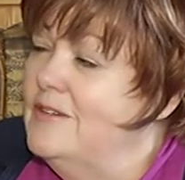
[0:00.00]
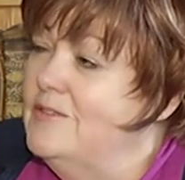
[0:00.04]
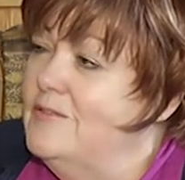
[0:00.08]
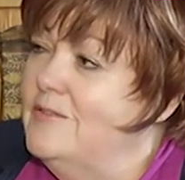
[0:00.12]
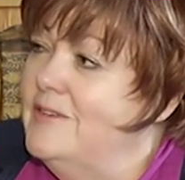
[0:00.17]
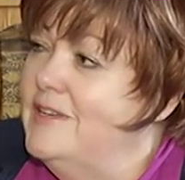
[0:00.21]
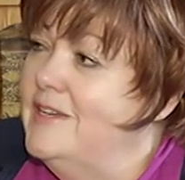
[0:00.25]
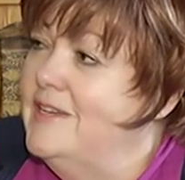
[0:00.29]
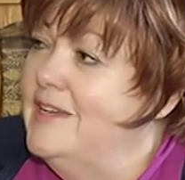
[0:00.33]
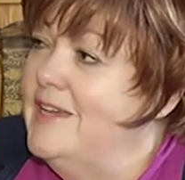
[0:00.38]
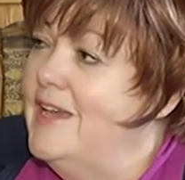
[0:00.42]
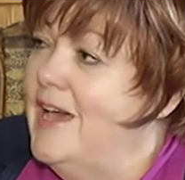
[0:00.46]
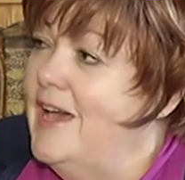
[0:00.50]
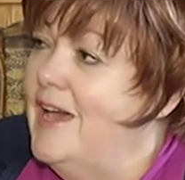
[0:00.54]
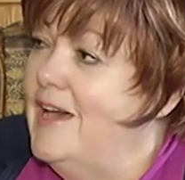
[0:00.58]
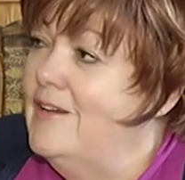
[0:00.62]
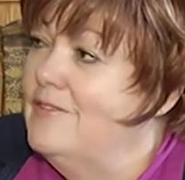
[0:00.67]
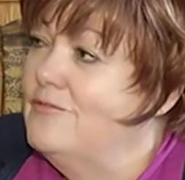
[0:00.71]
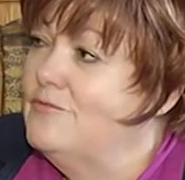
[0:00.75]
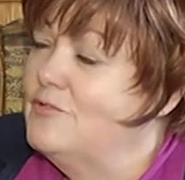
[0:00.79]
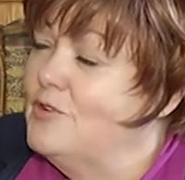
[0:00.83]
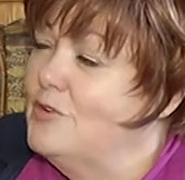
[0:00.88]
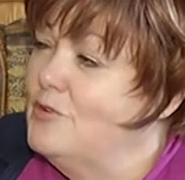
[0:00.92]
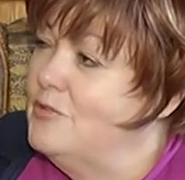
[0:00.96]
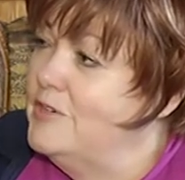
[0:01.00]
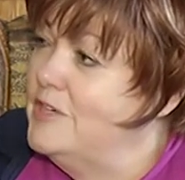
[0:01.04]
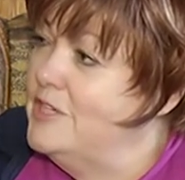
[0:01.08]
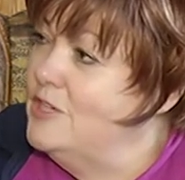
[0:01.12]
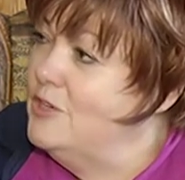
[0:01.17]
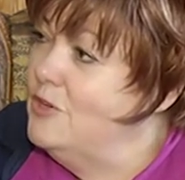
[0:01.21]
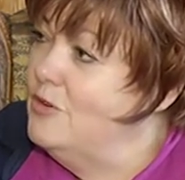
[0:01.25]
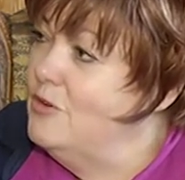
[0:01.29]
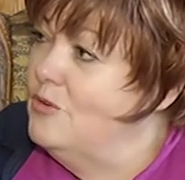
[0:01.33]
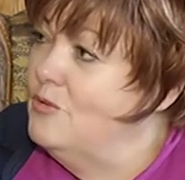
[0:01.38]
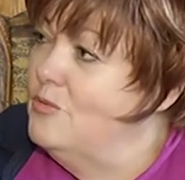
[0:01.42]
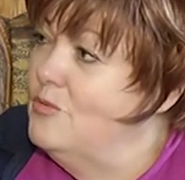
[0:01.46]
We have
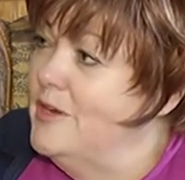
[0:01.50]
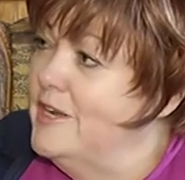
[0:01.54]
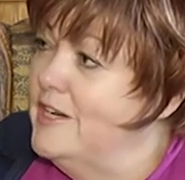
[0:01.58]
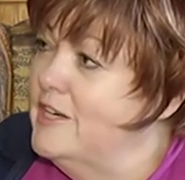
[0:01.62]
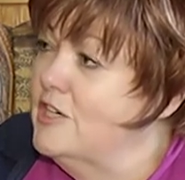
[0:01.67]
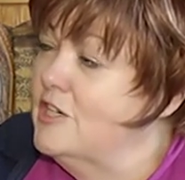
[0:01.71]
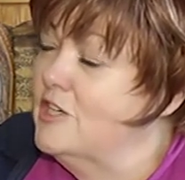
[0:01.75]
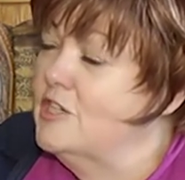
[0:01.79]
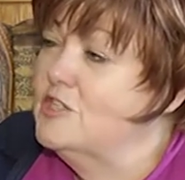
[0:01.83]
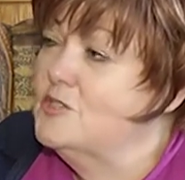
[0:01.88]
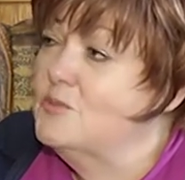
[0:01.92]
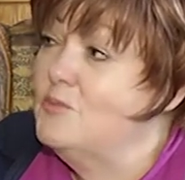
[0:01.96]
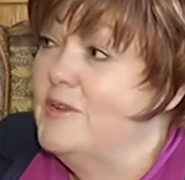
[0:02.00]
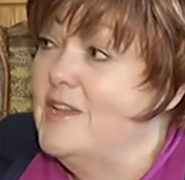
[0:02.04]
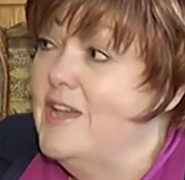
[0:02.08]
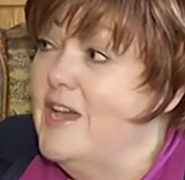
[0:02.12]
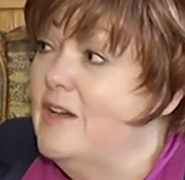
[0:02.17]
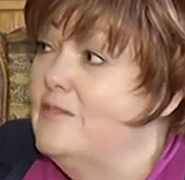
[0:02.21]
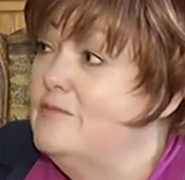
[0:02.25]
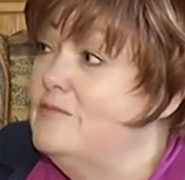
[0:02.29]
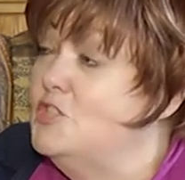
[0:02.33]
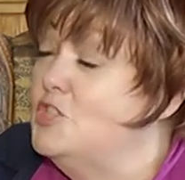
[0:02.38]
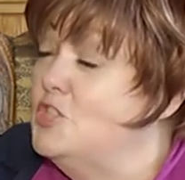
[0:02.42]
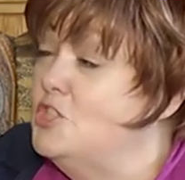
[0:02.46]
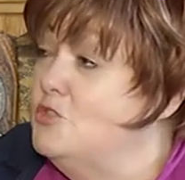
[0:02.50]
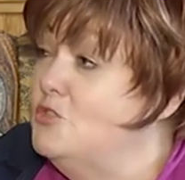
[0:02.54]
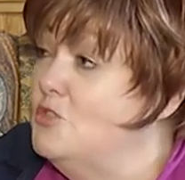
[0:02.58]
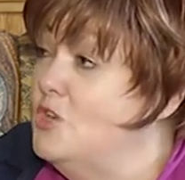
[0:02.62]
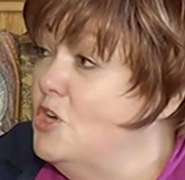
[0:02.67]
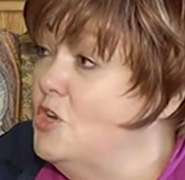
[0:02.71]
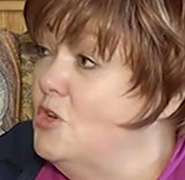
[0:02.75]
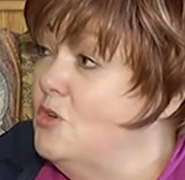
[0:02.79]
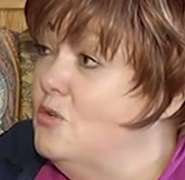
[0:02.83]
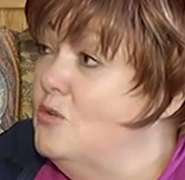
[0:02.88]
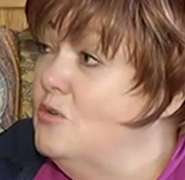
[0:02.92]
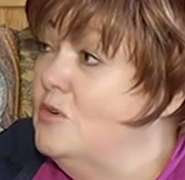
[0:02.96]
rodeo winners. We have
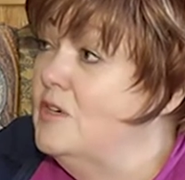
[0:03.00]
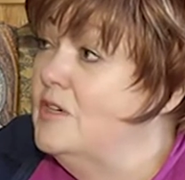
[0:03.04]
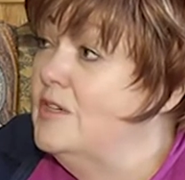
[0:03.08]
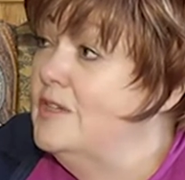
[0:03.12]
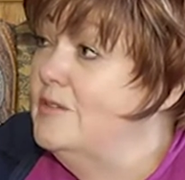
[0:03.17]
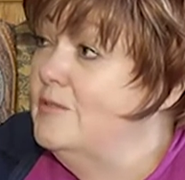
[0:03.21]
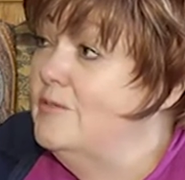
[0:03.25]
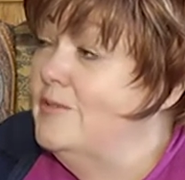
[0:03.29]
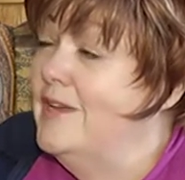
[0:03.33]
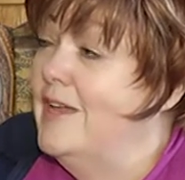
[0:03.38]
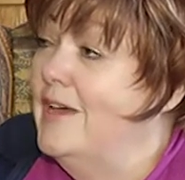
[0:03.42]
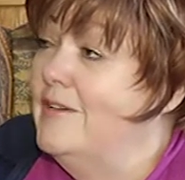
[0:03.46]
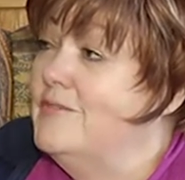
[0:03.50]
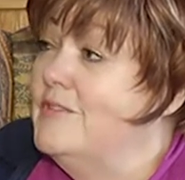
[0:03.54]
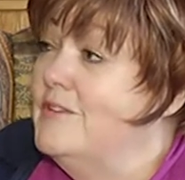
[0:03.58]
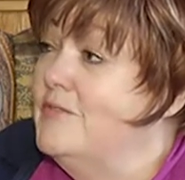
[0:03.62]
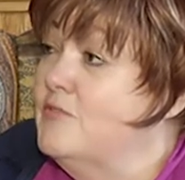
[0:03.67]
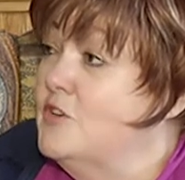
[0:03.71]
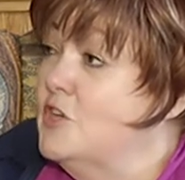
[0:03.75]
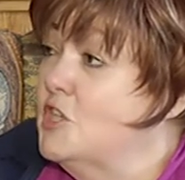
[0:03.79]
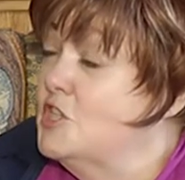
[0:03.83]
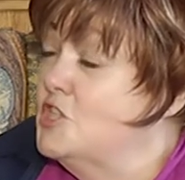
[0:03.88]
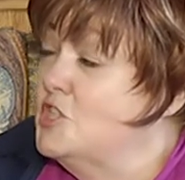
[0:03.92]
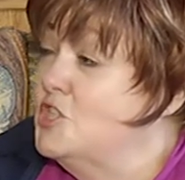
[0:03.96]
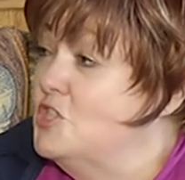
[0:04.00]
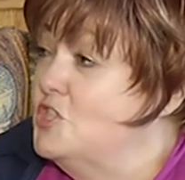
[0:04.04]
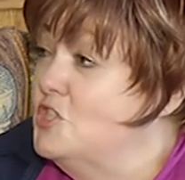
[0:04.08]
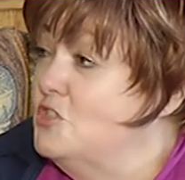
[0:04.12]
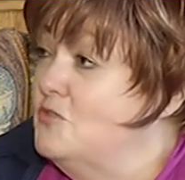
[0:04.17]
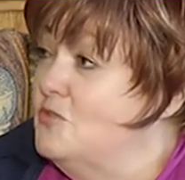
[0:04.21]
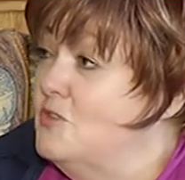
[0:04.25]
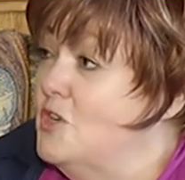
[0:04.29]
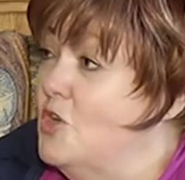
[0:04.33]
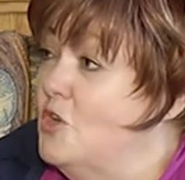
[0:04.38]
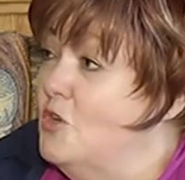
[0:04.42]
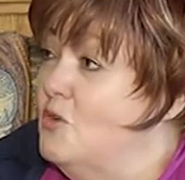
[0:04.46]
judo. We have the first
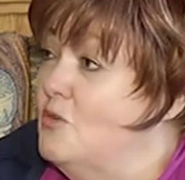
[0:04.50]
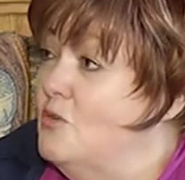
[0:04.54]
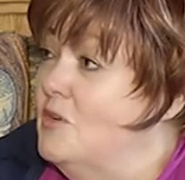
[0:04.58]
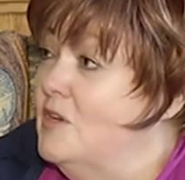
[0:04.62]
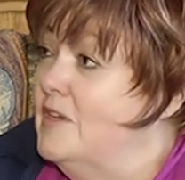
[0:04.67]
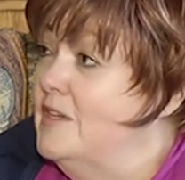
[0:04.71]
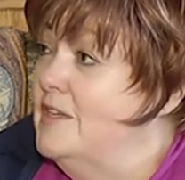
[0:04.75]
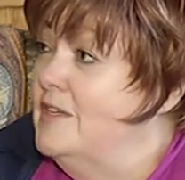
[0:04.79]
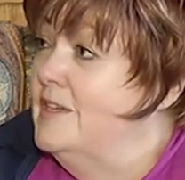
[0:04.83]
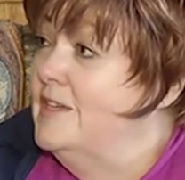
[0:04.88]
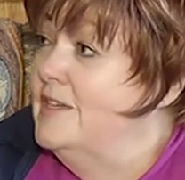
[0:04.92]
judo